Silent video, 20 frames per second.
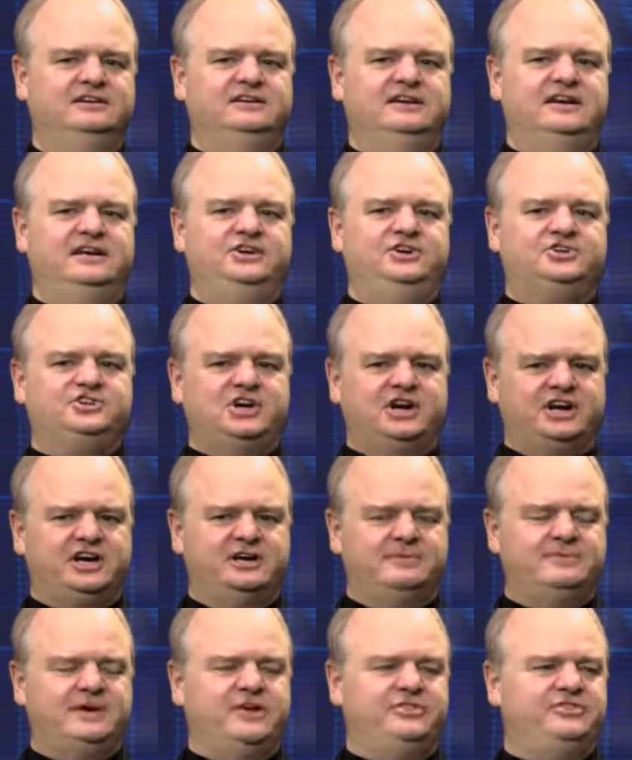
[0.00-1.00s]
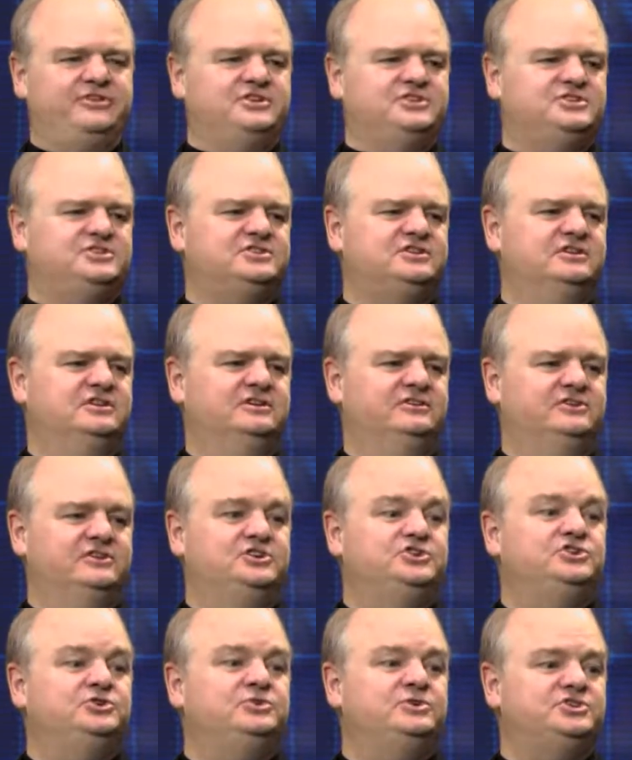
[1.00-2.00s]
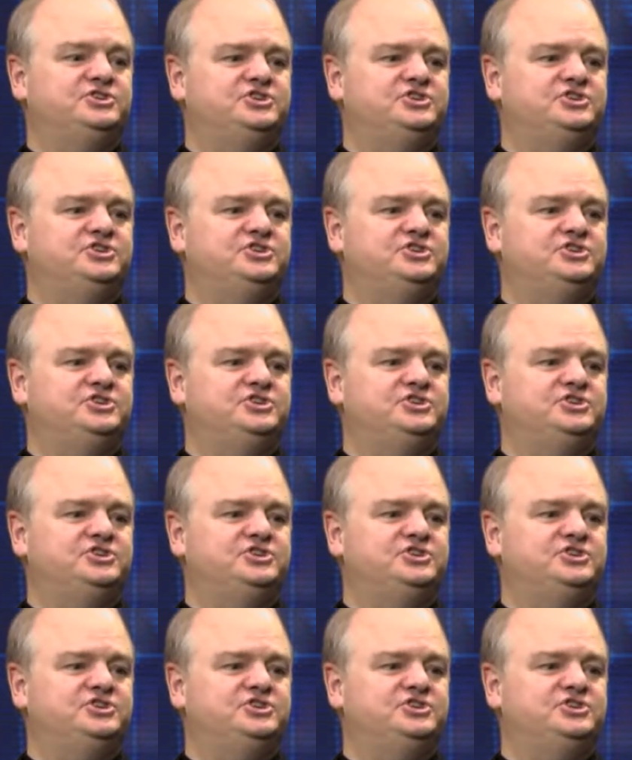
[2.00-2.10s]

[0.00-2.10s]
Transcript: And you're talking about this, the Jewish